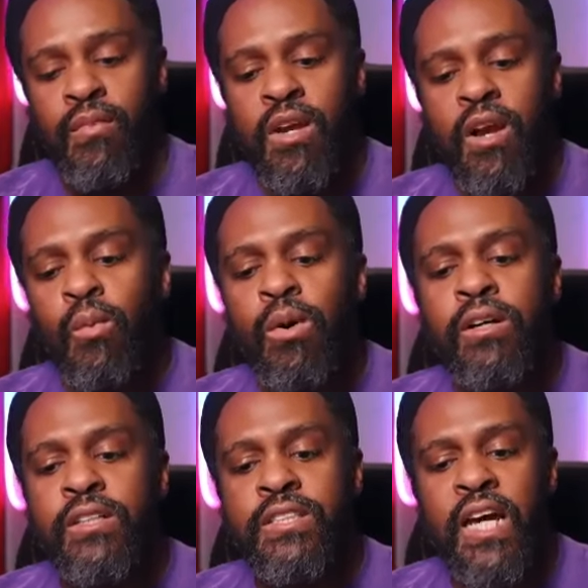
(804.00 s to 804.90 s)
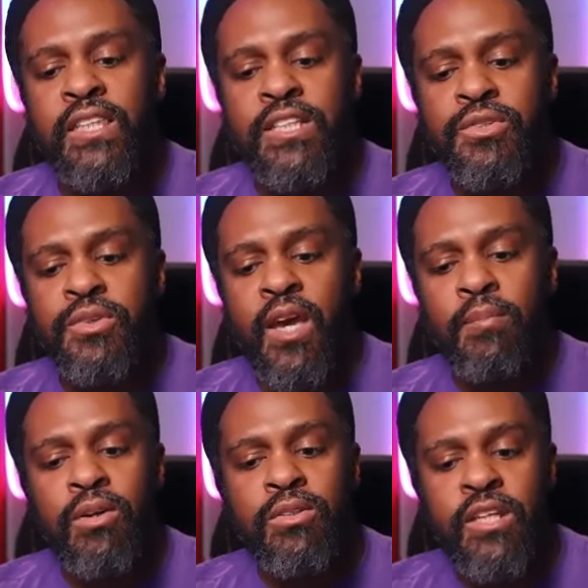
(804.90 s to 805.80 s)
"Well, it's not that you can't
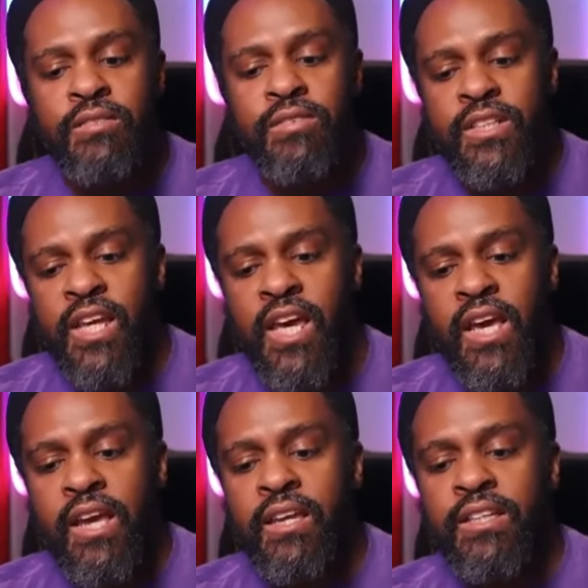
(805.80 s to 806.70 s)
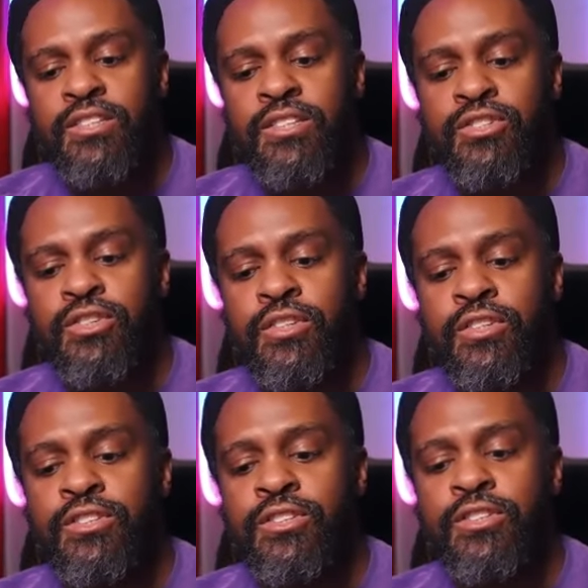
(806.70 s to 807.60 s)
post every day. It's just you
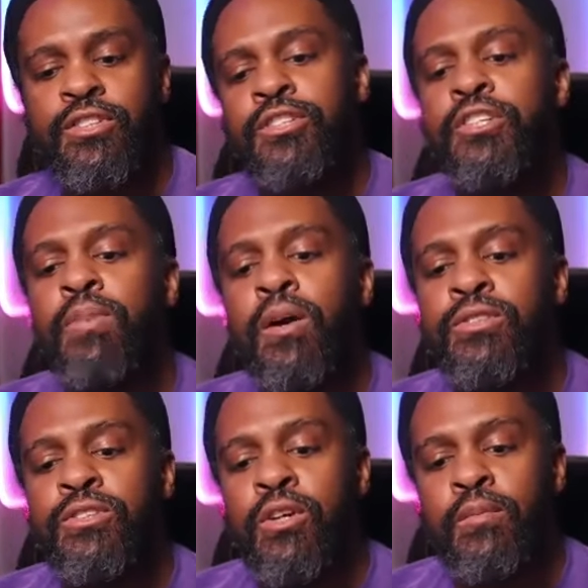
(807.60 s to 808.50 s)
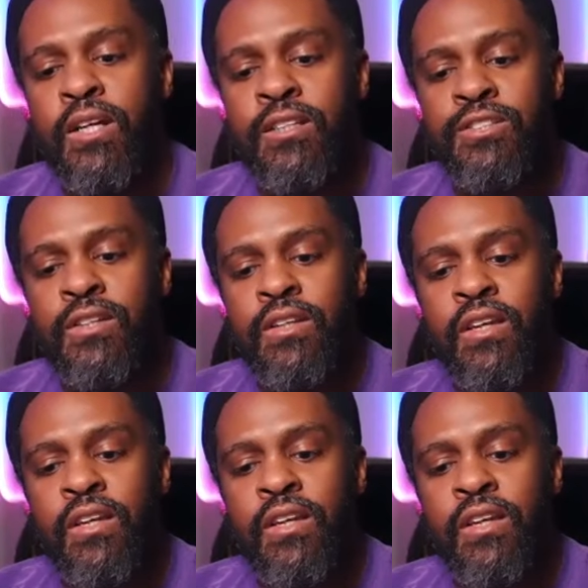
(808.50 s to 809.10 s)
just shouldn't post so much."